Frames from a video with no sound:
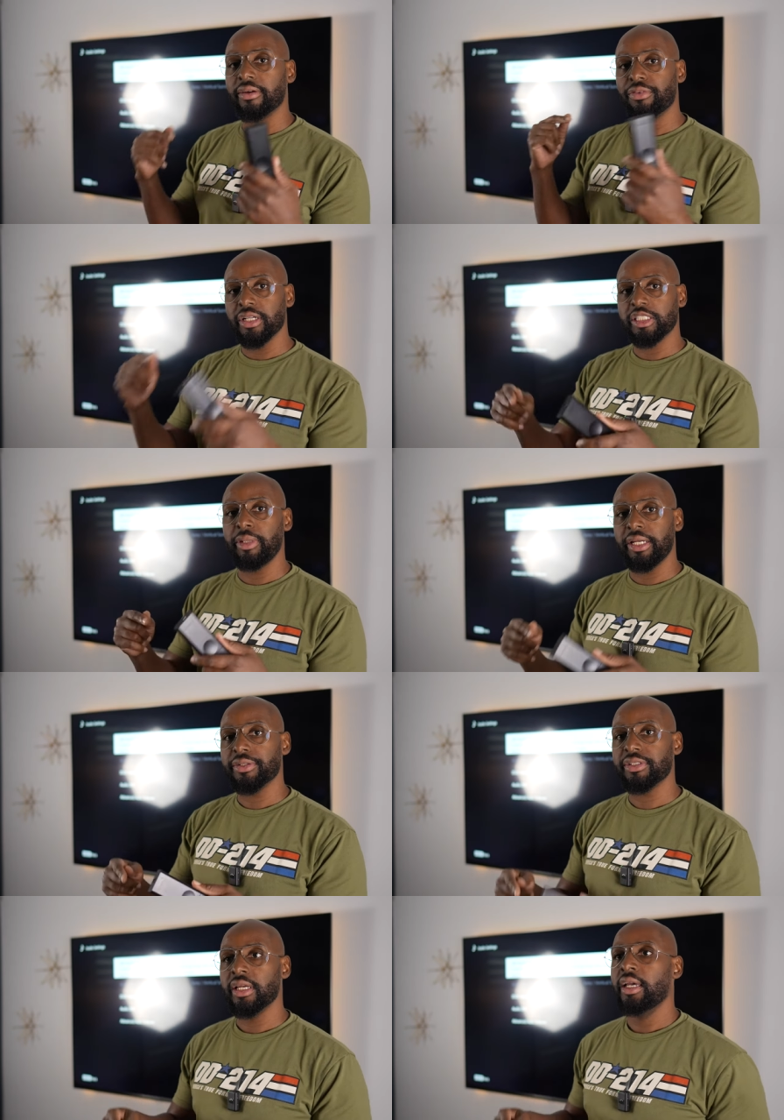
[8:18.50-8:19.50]
front
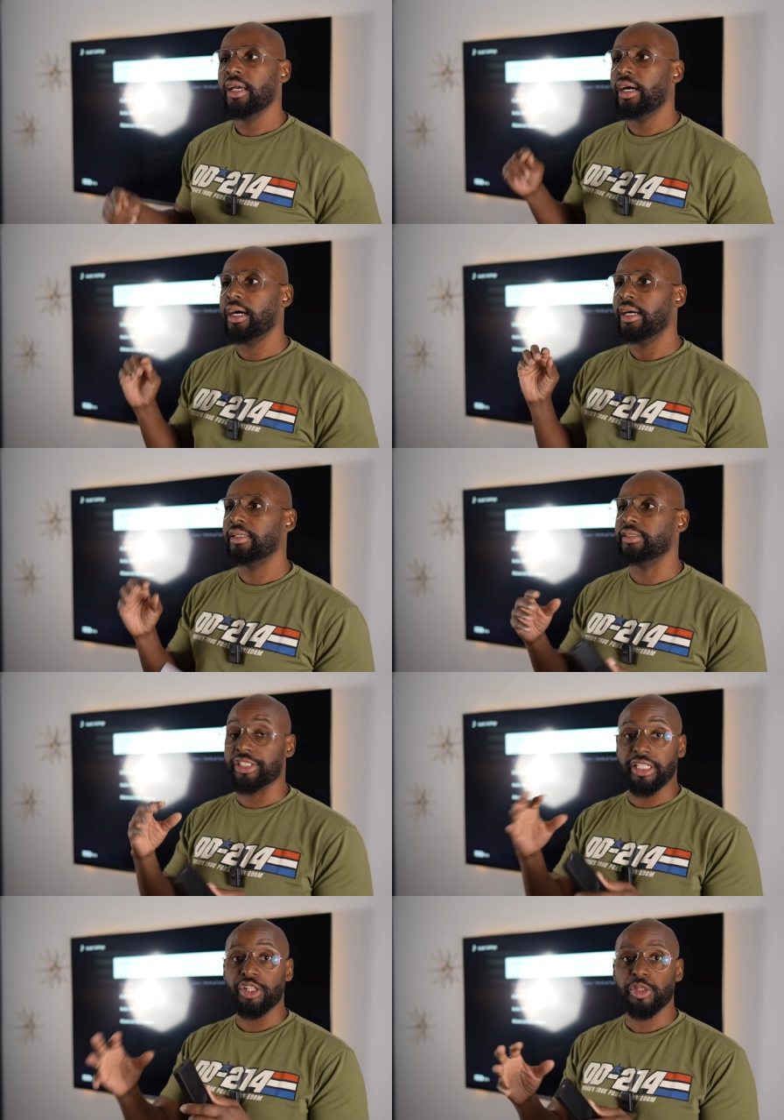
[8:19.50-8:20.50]
speakers, the
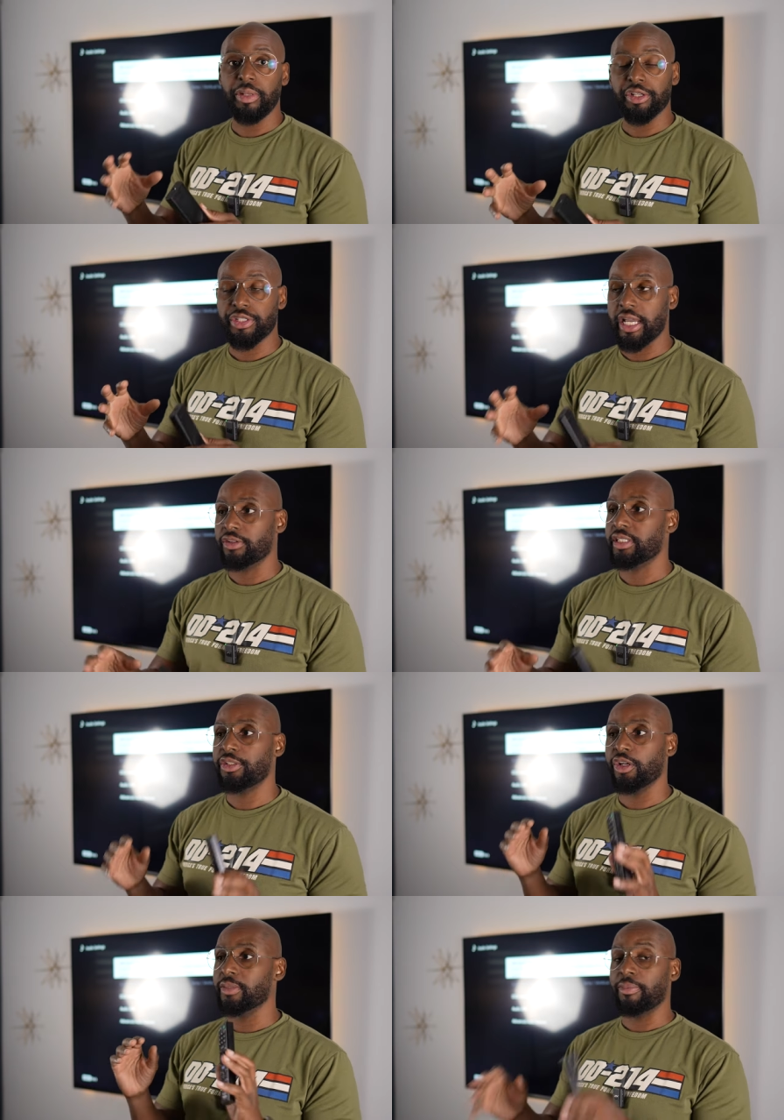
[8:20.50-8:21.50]
center speaker channels. I
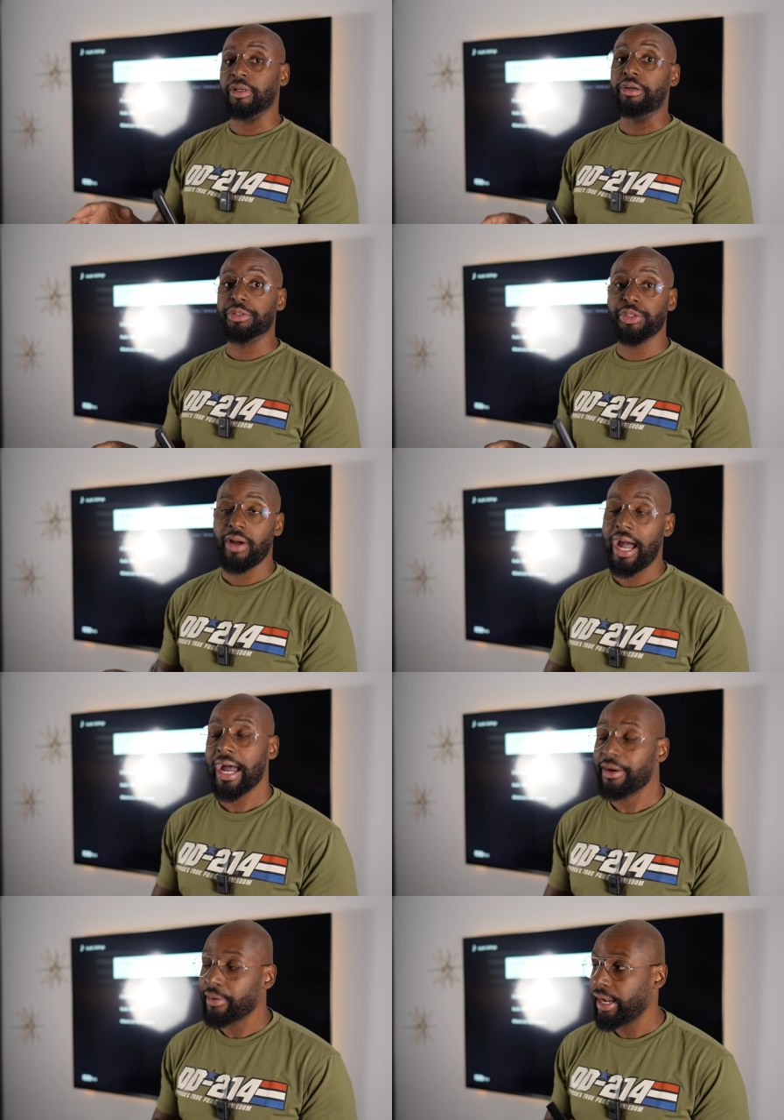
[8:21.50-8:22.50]
turned them up a little too
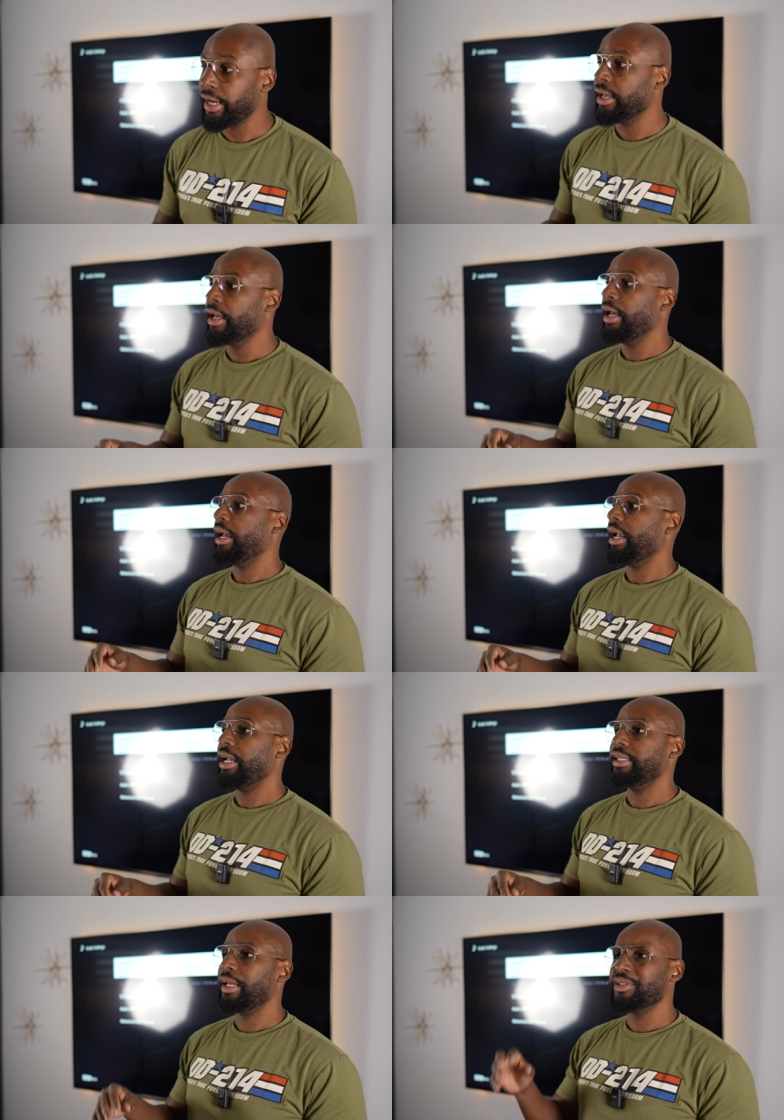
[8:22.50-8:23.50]
high, right?
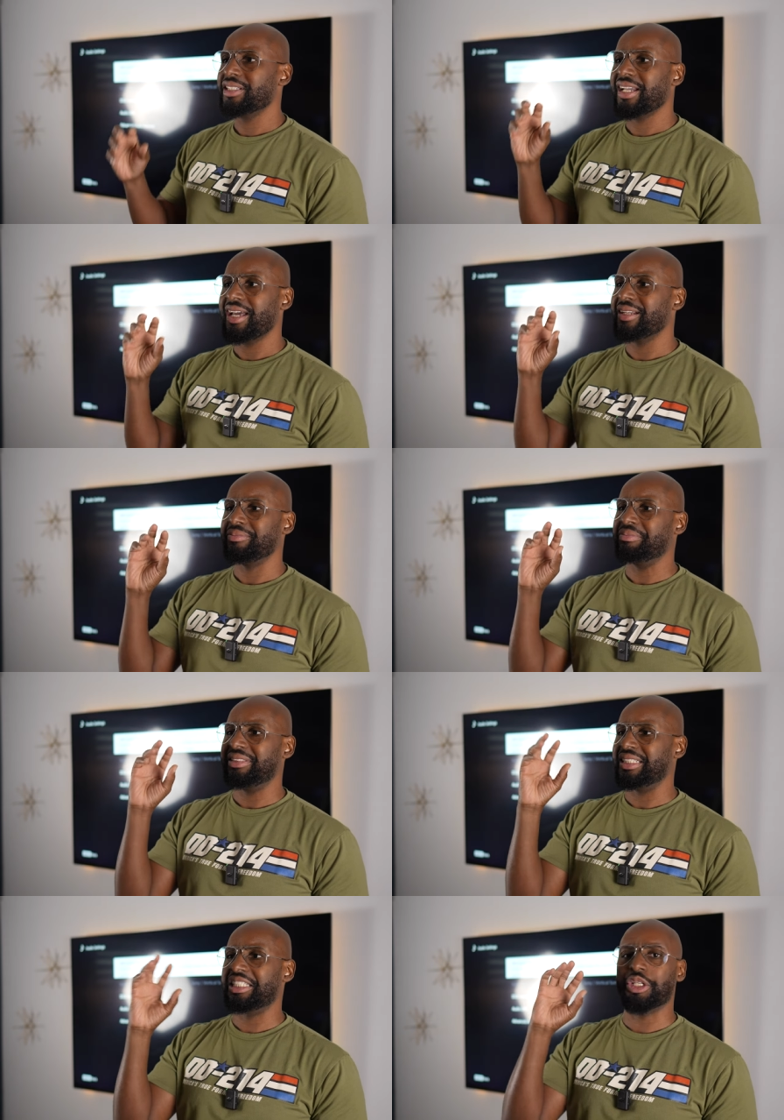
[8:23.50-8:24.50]
And they were just kind of
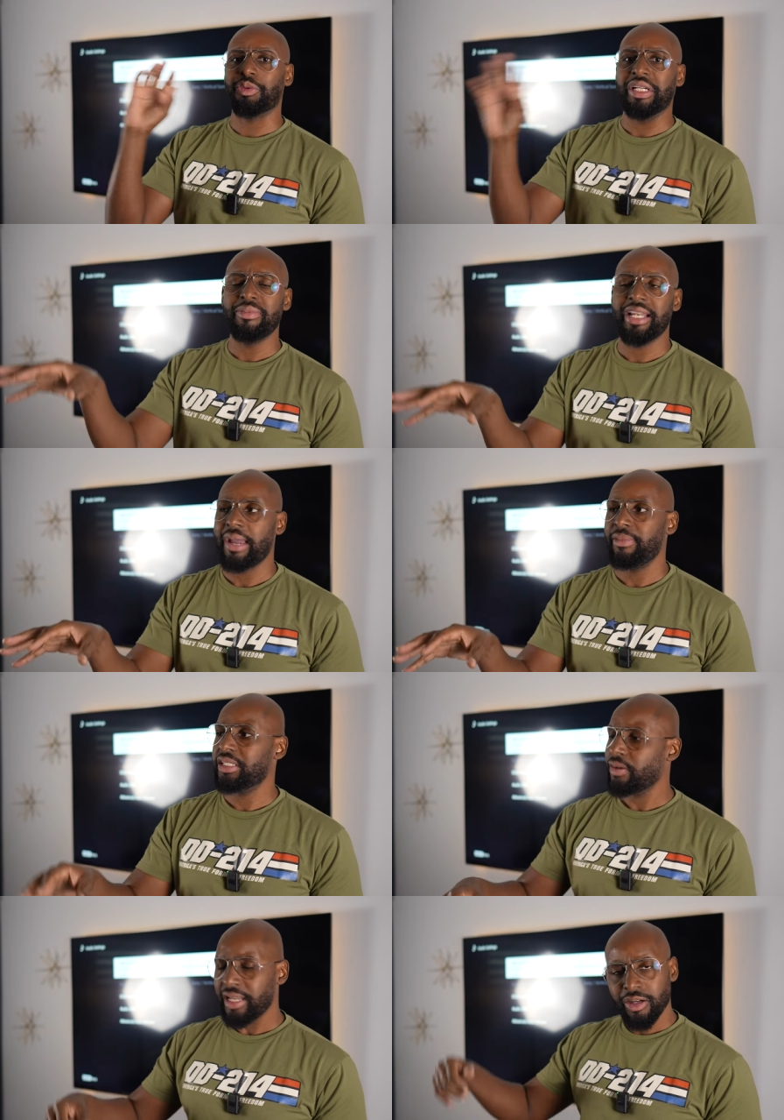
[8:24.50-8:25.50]
just screaming at me.
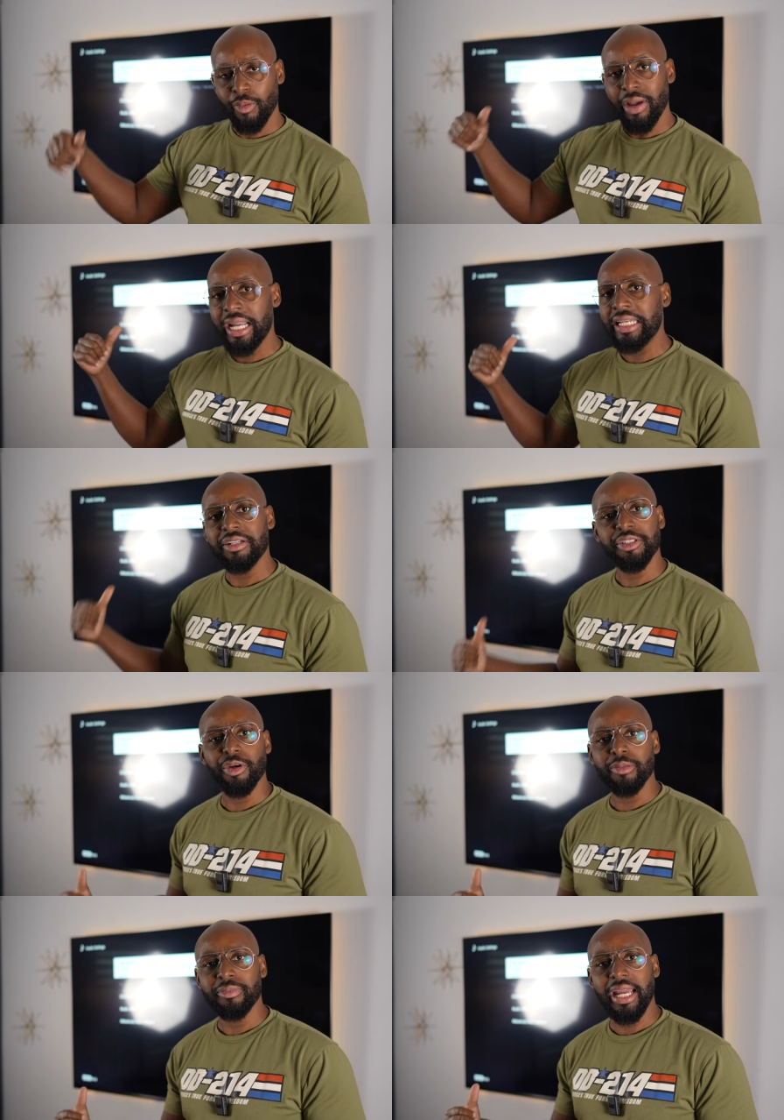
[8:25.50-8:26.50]
So I had to go back in there and
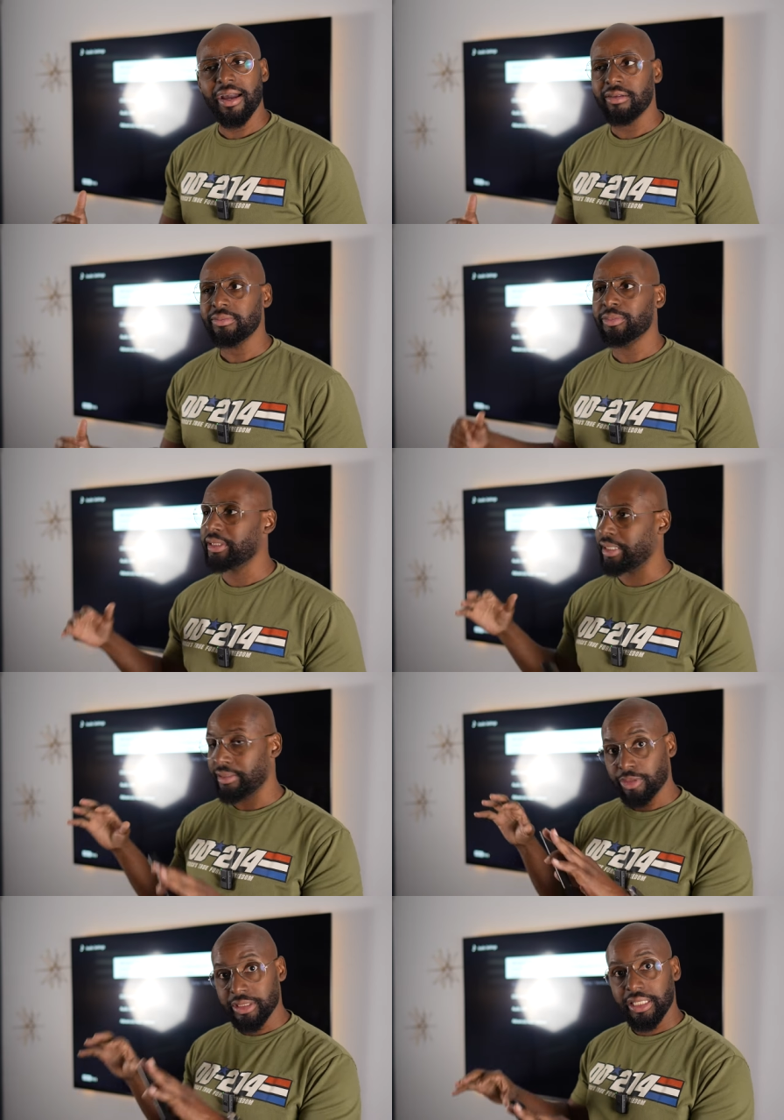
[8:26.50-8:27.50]
turn them down. But
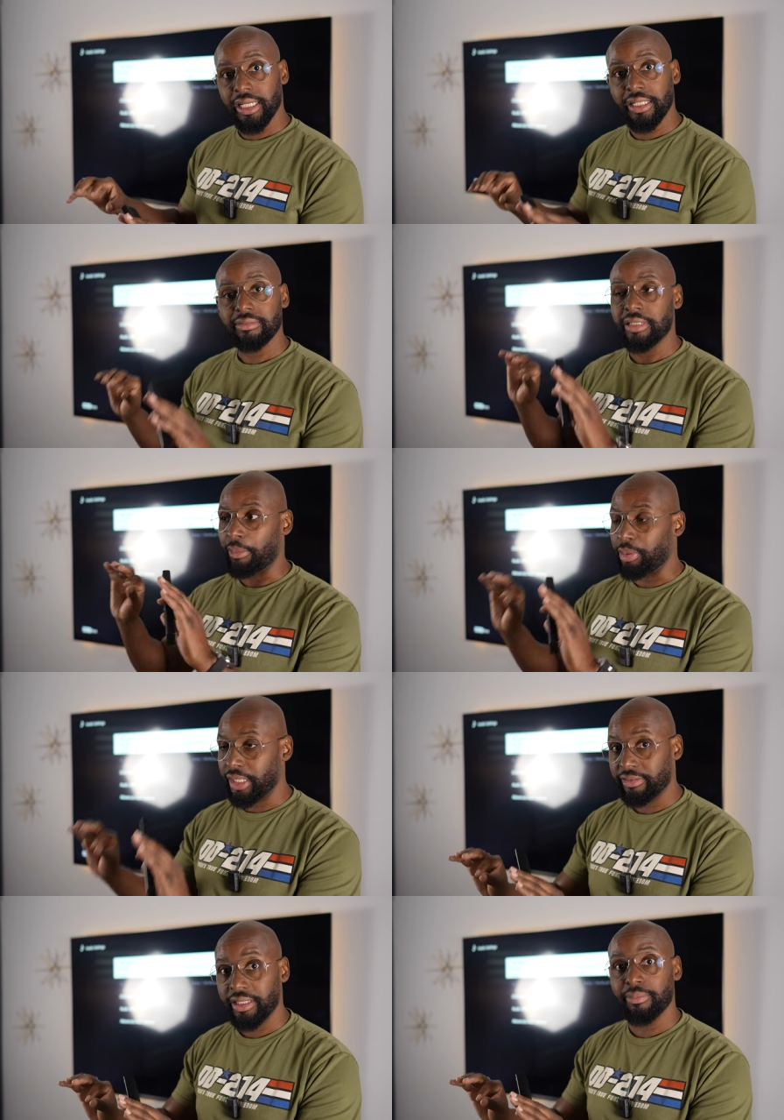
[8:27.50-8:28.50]
then once again, I put
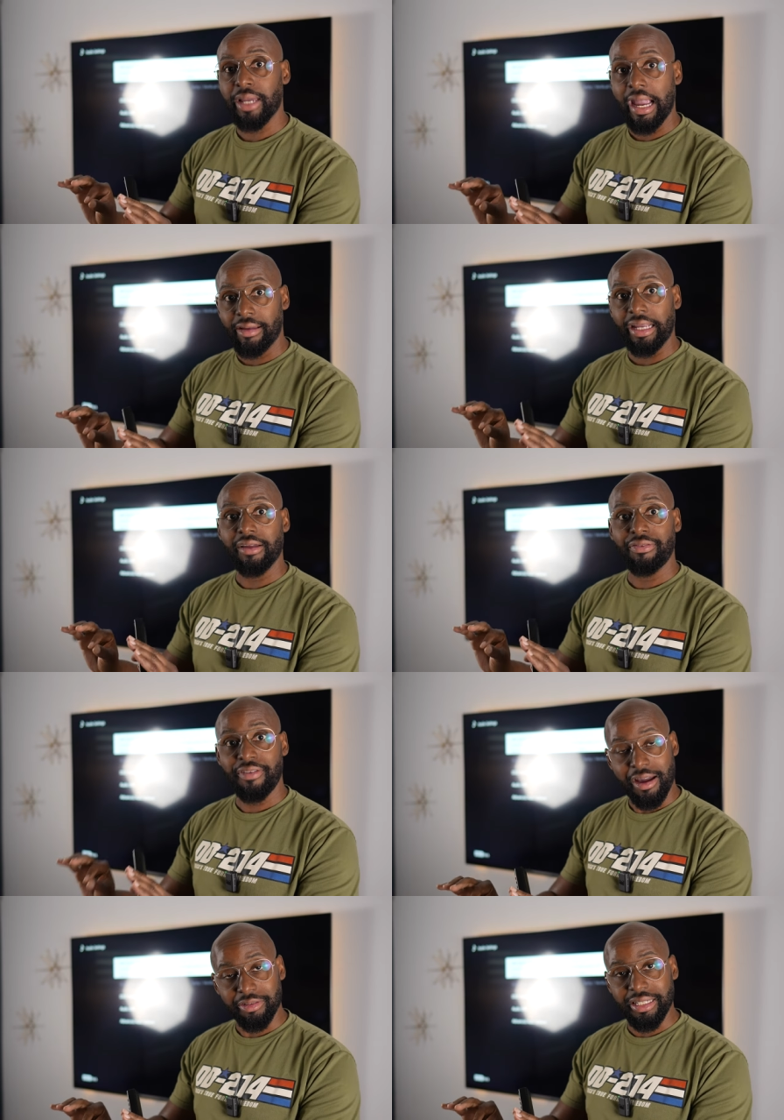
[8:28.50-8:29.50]
everything back like I
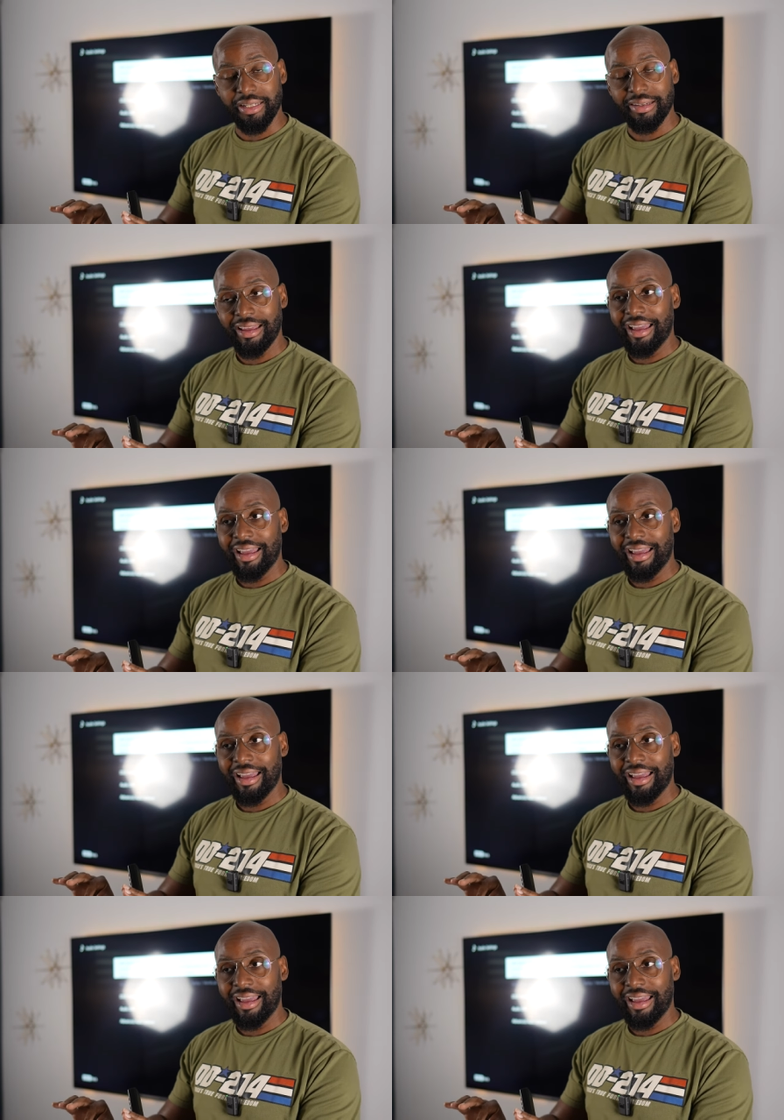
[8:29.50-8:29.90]
found it.